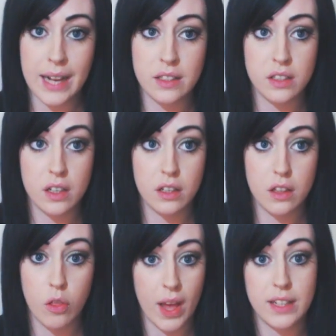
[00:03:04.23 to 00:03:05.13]
And
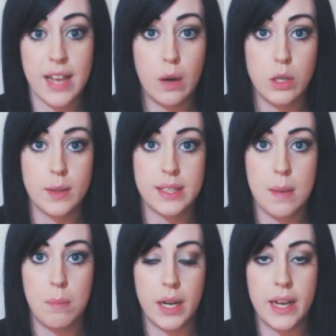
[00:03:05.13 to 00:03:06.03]
that's how you
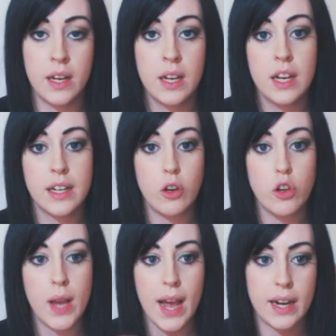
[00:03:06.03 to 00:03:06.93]
assemble it. Now
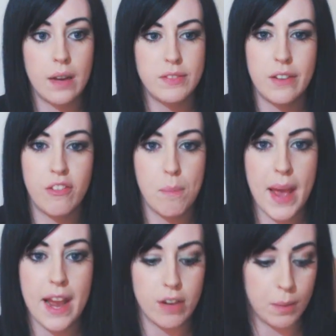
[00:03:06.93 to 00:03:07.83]
you can have different
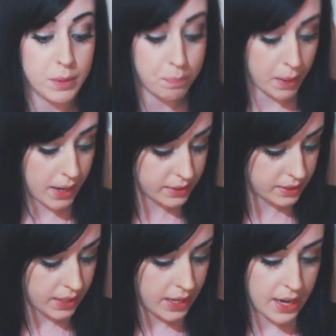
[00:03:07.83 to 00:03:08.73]
pair-ups,
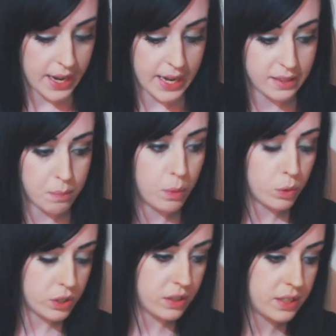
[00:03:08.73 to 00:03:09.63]
but it is
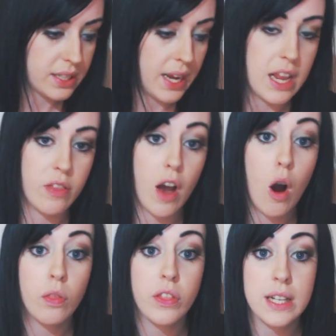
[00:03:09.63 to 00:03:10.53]
important to say that
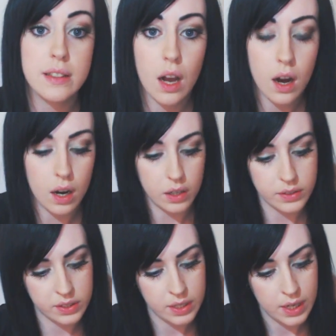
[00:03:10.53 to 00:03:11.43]
on these
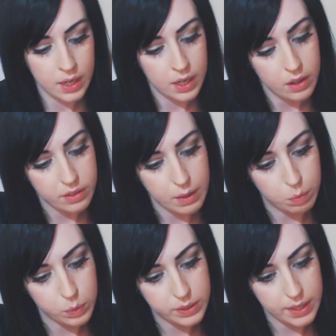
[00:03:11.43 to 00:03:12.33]
cards they
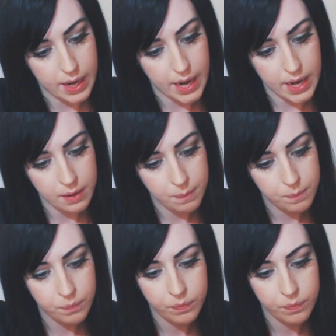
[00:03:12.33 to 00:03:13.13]
will say